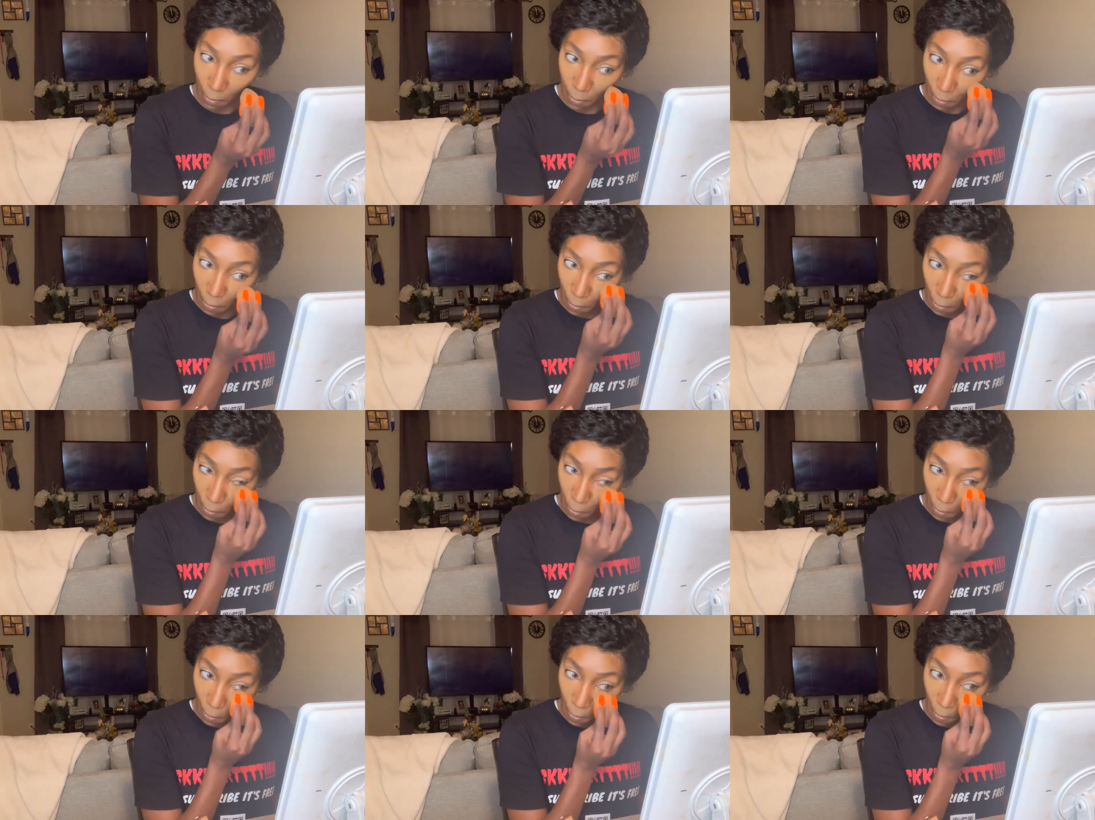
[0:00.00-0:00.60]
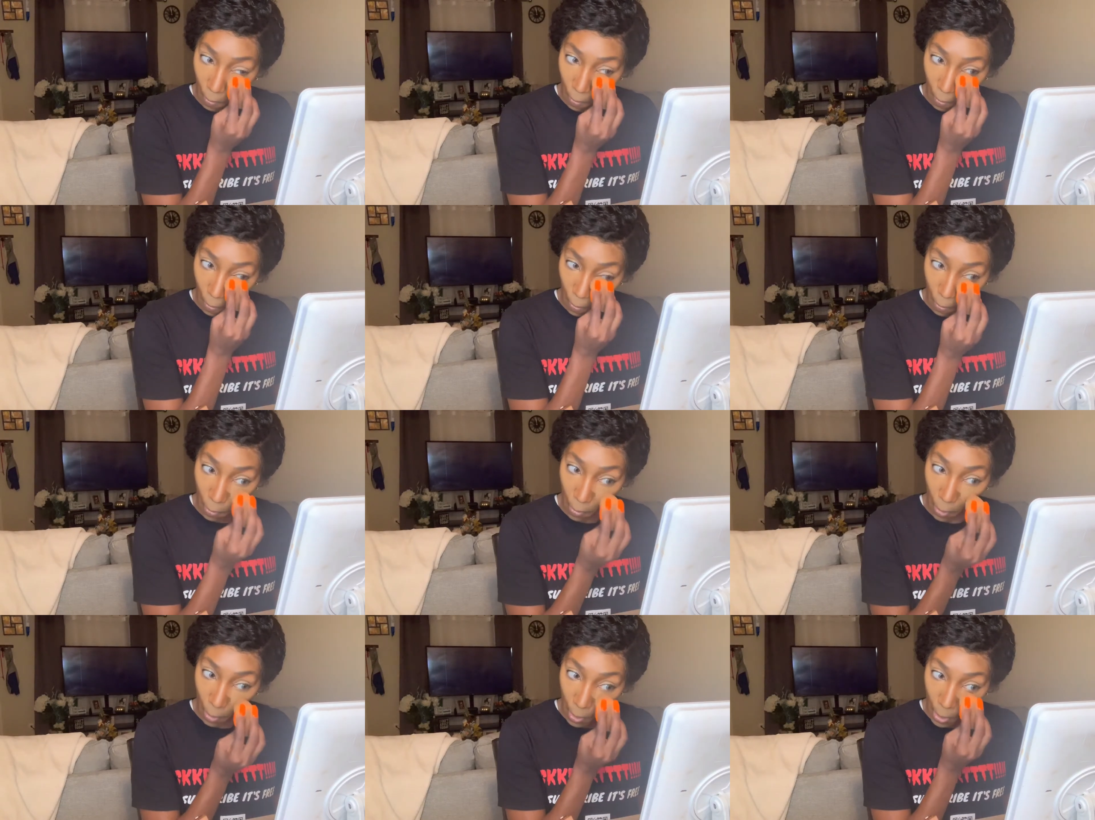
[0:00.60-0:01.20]

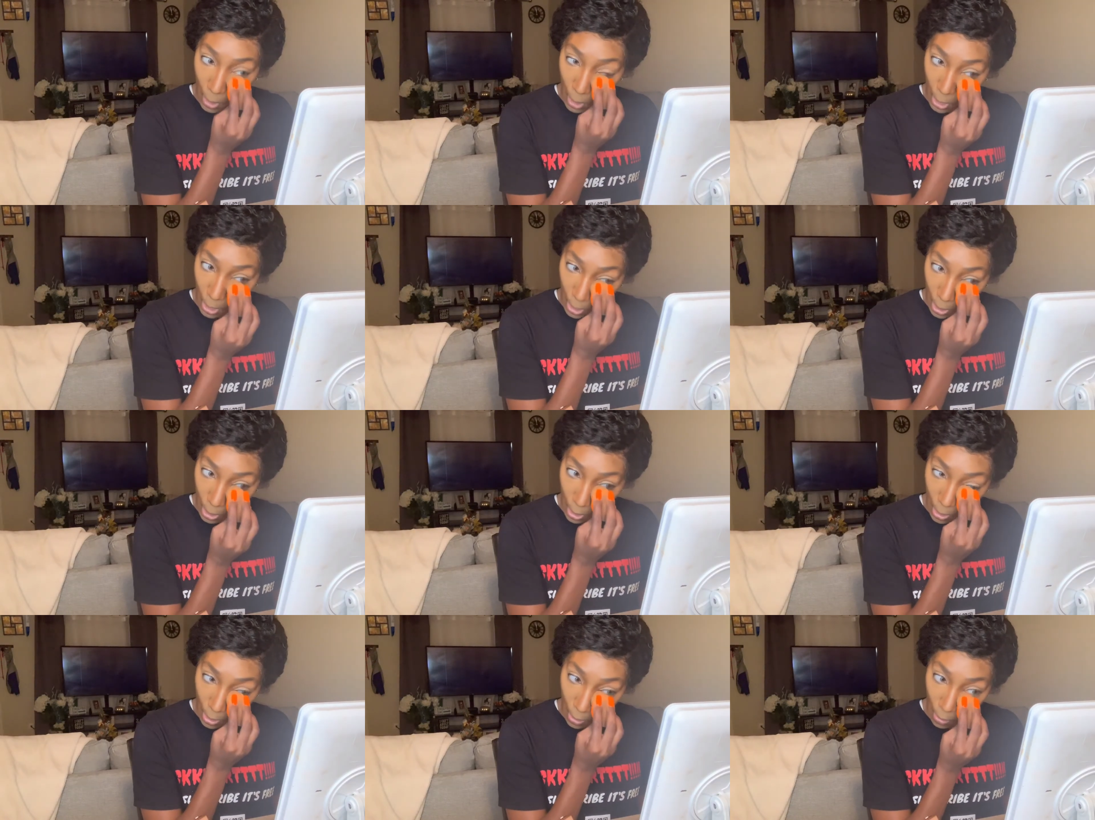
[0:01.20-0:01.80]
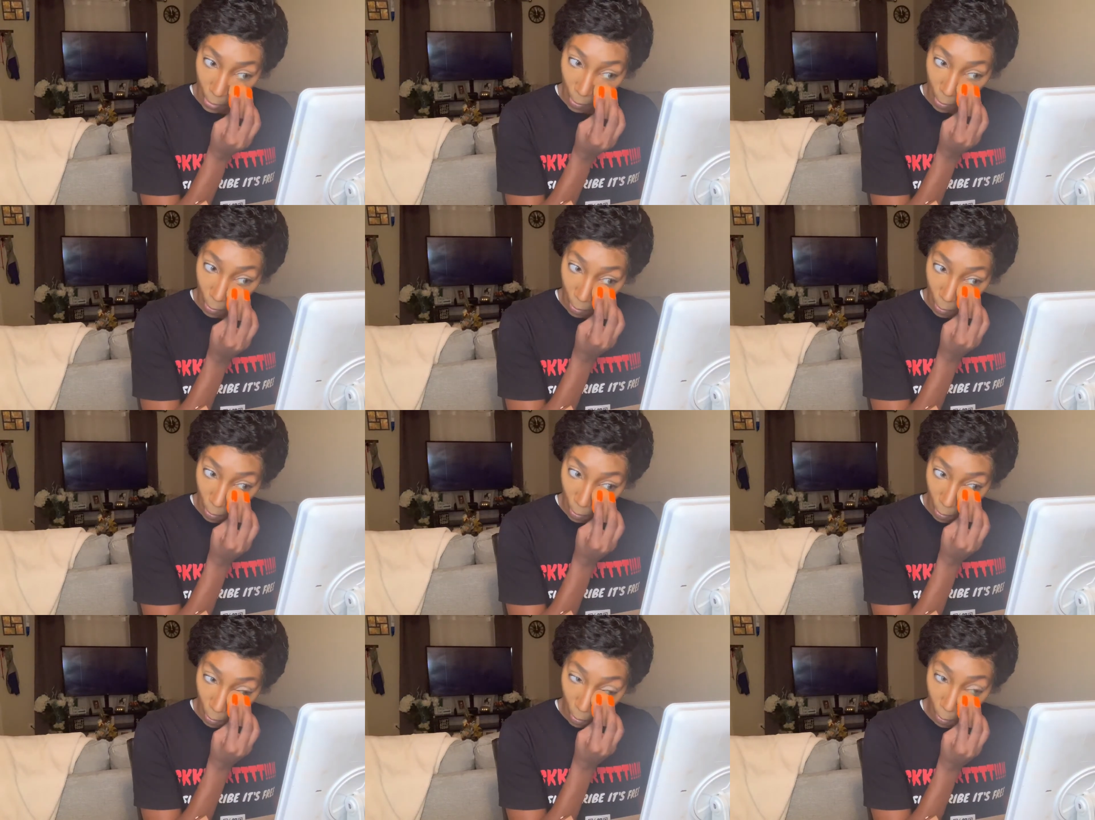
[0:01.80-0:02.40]

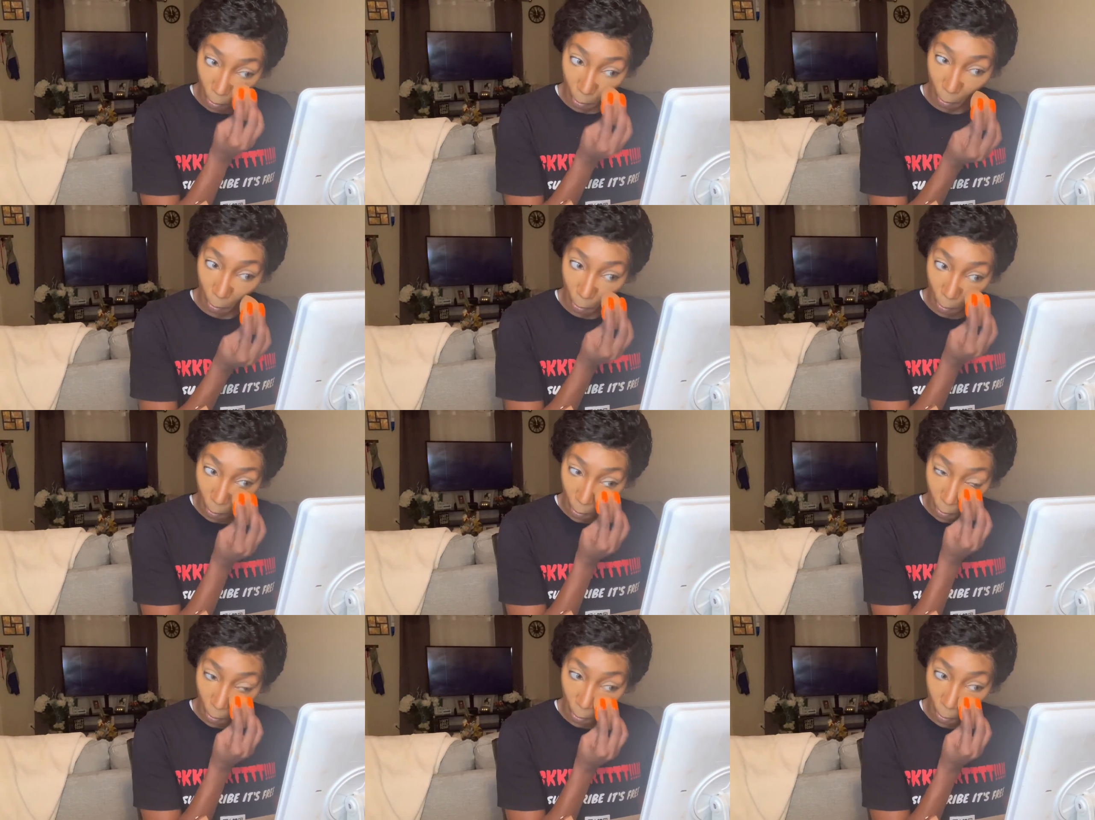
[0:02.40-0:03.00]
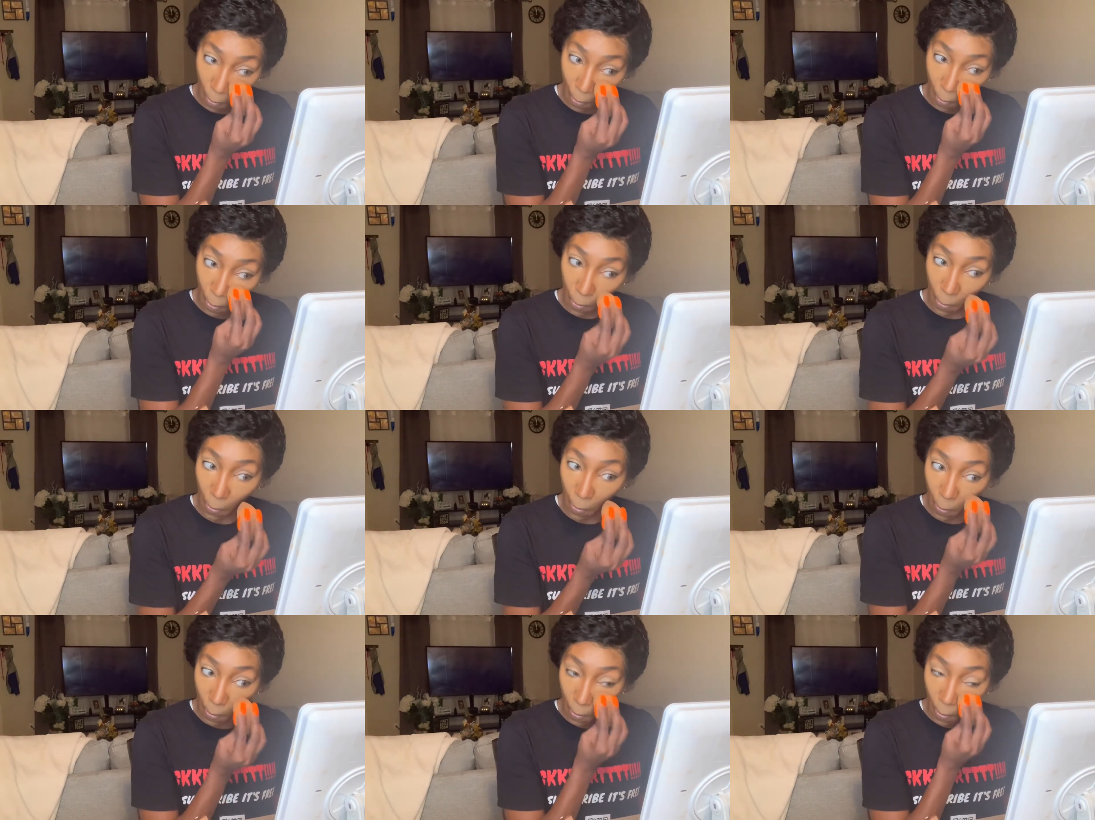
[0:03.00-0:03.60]

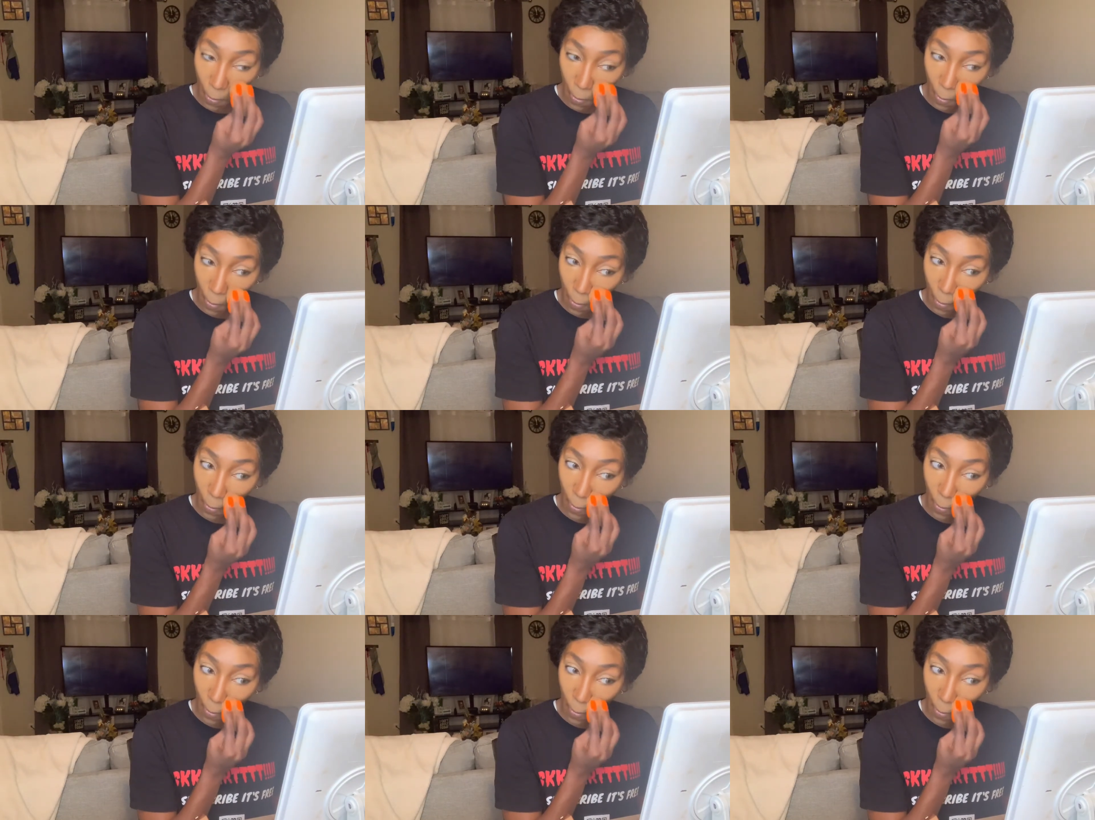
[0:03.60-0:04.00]
Nobody speaks.